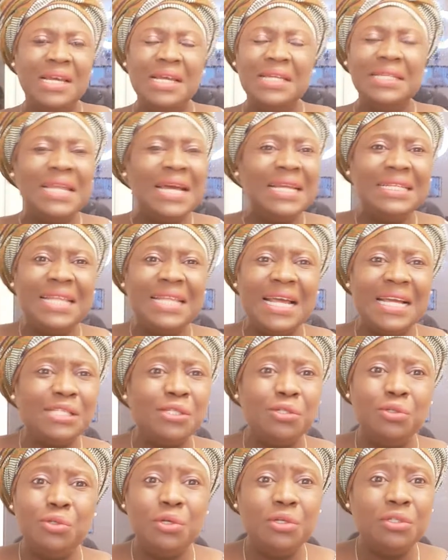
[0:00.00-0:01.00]
That
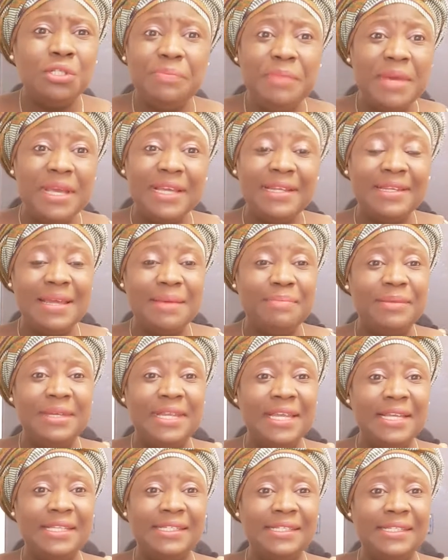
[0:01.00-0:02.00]
does not make them
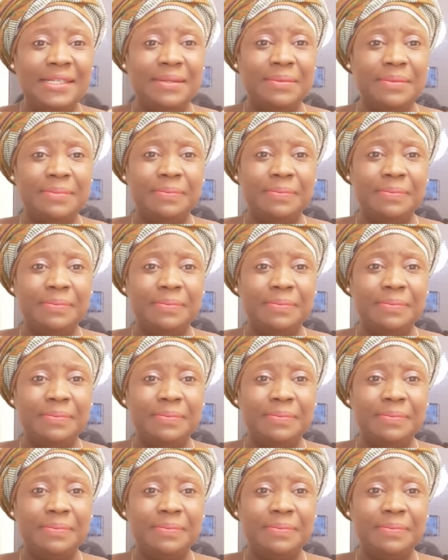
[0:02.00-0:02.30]
dirty.